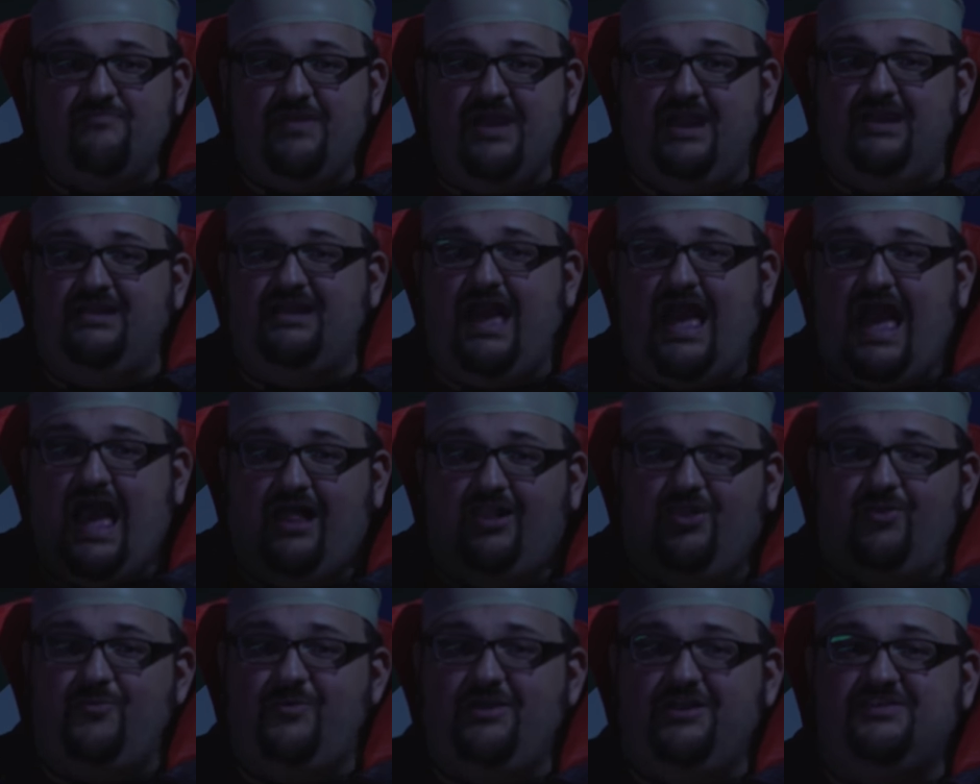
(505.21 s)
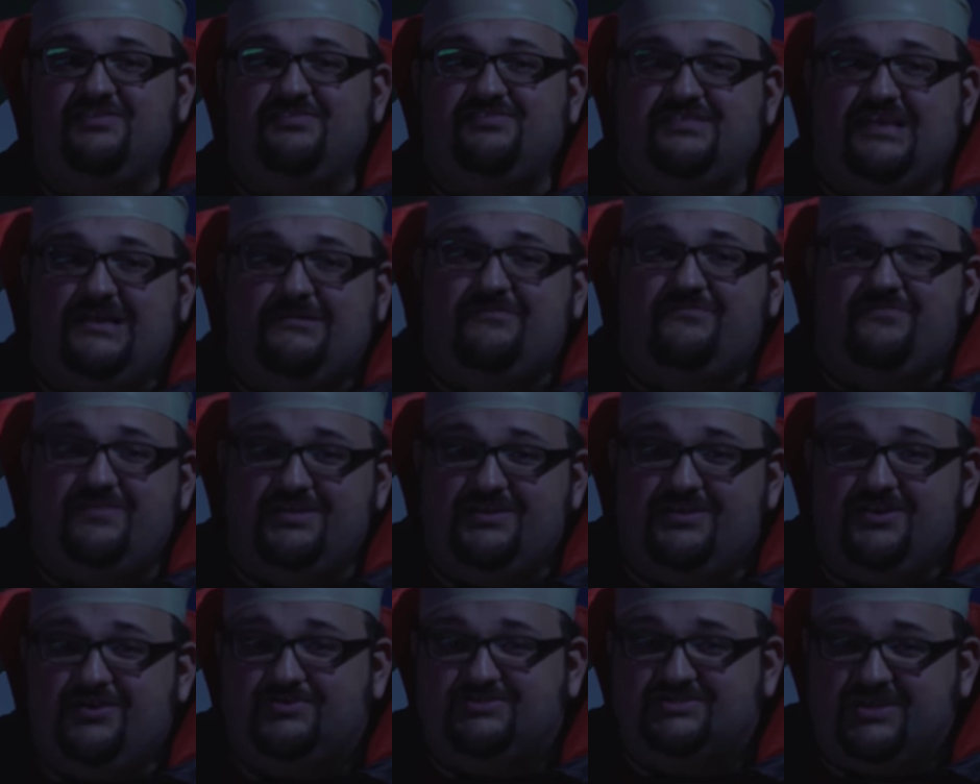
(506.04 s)
made Halloween-themed
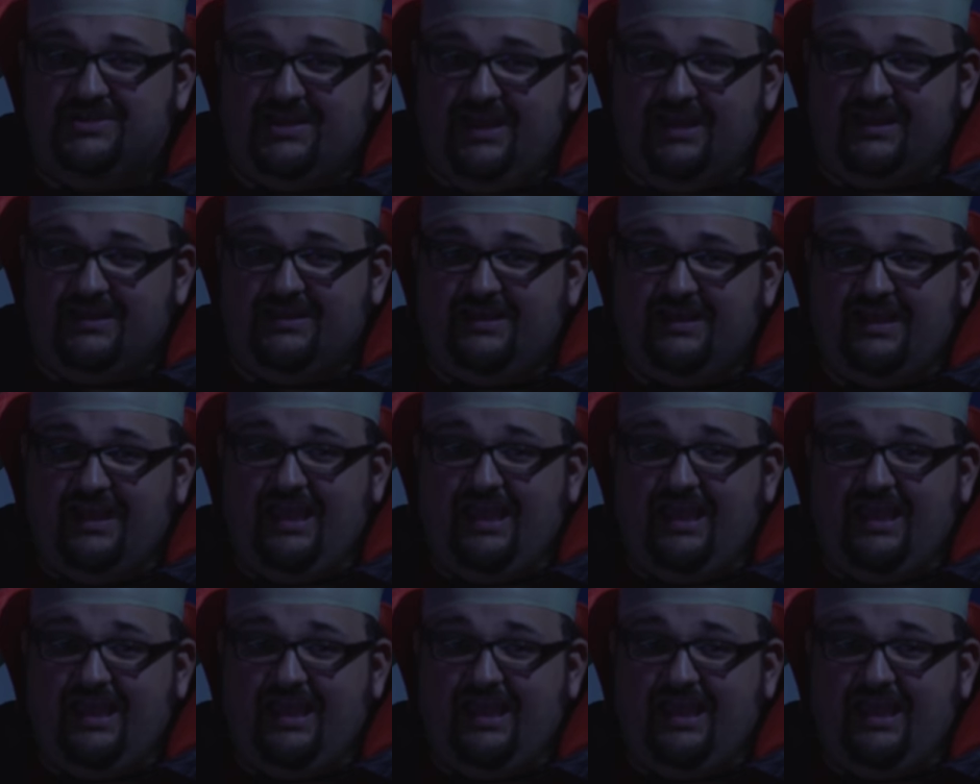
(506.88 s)
videos today.